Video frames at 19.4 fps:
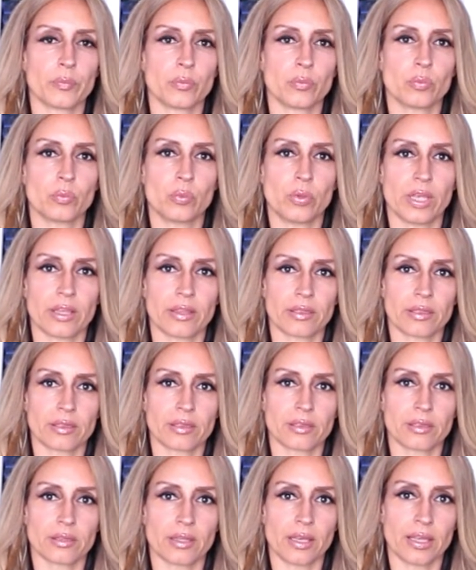
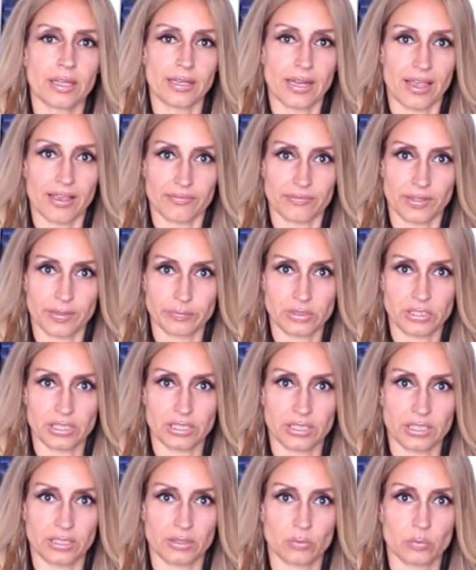with an
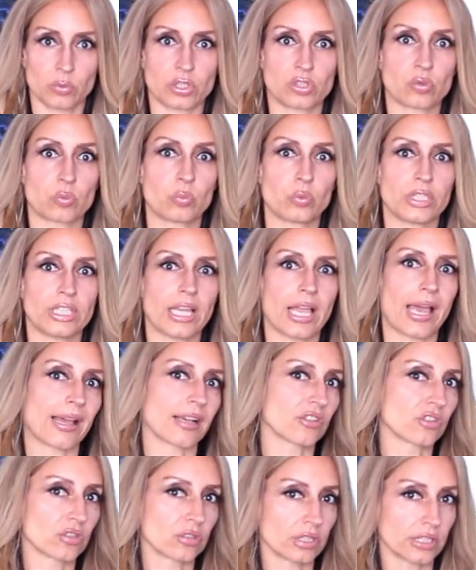FMT, which we
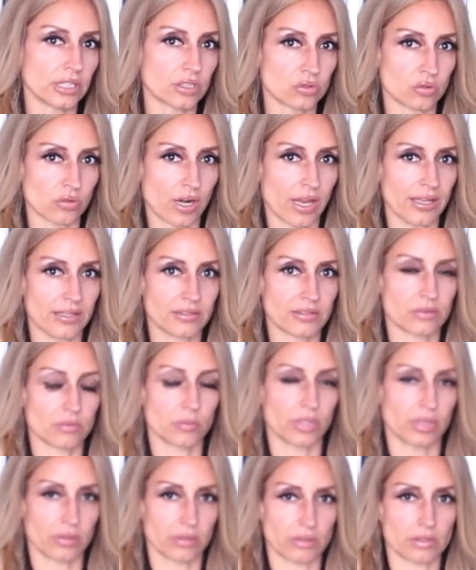actually addressed
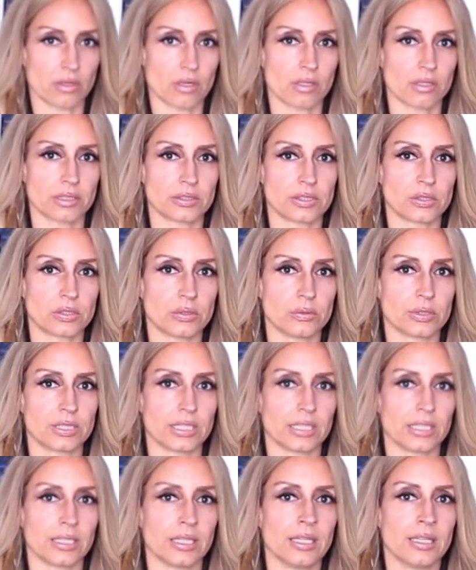with our dog
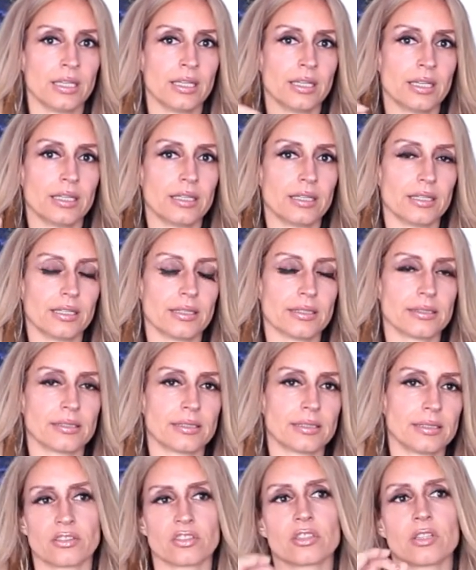Zuki, is
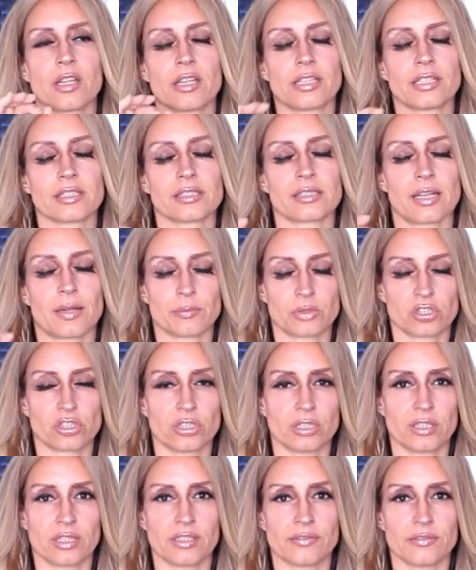the underlying
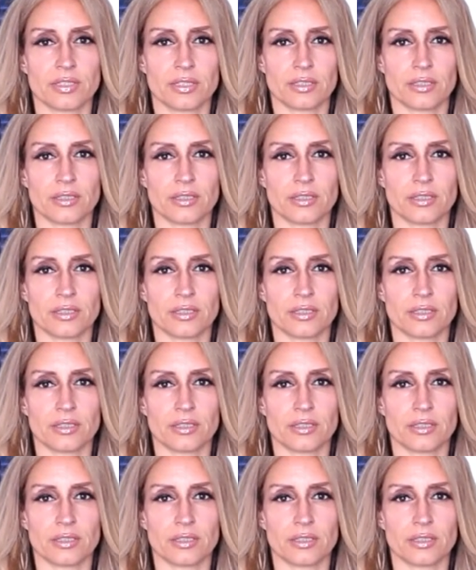assumption of